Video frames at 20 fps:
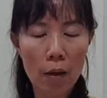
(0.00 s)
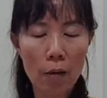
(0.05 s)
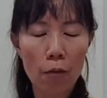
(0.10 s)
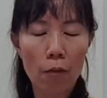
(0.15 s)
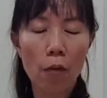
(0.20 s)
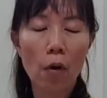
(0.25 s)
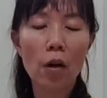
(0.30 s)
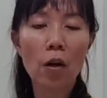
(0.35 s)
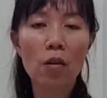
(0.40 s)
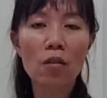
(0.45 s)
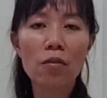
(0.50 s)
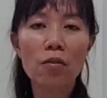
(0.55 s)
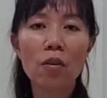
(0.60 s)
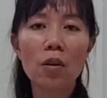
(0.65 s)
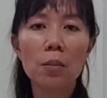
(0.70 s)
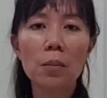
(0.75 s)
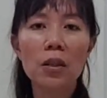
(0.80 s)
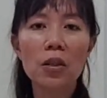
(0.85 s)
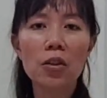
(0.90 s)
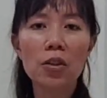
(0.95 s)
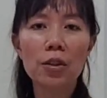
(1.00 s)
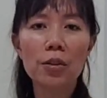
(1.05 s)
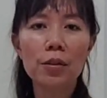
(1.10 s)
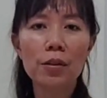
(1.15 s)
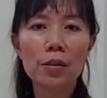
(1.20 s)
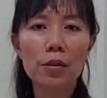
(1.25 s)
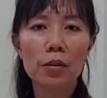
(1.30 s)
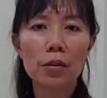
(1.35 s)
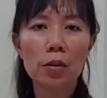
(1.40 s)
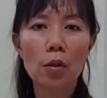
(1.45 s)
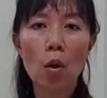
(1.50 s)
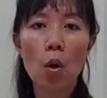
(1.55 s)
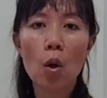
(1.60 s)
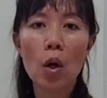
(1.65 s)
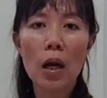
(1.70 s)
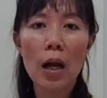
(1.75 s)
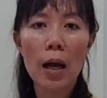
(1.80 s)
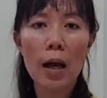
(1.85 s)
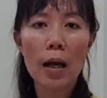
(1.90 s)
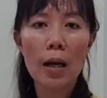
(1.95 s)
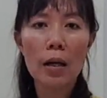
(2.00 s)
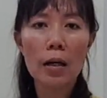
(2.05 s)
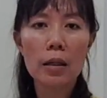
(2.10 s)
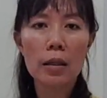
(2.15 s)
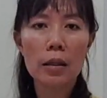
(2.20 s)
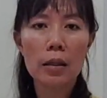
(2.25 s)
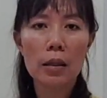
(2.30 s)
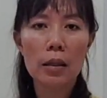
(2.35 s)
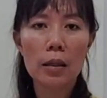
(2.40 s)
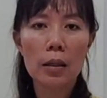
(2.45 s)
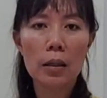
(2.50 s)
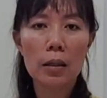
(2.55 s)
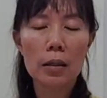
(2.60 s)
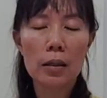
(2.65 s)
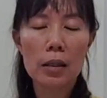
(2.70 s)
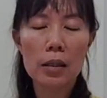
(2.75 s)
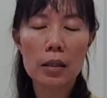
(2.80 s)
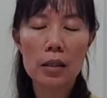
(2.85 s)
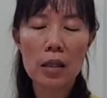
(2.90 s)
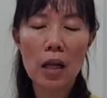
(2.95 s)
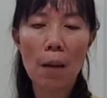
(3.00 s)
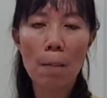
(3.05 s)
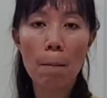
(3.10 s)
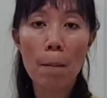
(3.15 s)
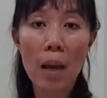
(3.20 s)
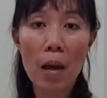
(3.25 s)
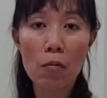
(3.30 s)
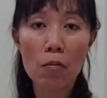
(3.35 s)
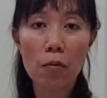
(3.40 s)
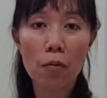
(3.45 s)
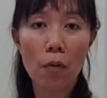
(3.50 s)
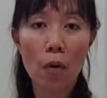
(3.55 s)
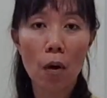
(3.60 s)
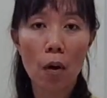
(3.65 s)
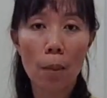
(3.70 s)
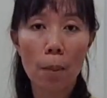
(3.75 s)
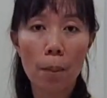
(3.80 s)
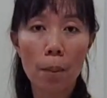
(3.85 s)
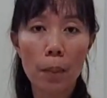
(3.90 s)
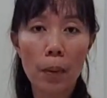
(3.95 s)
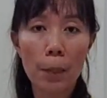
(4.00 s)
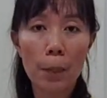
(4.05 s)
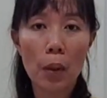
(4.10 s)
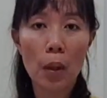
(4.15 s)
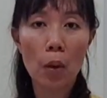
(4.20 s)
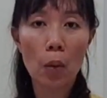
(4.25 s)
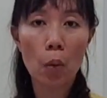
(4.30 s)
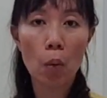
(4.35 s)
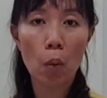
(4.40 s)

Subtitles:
For your information, yoga is not meant for people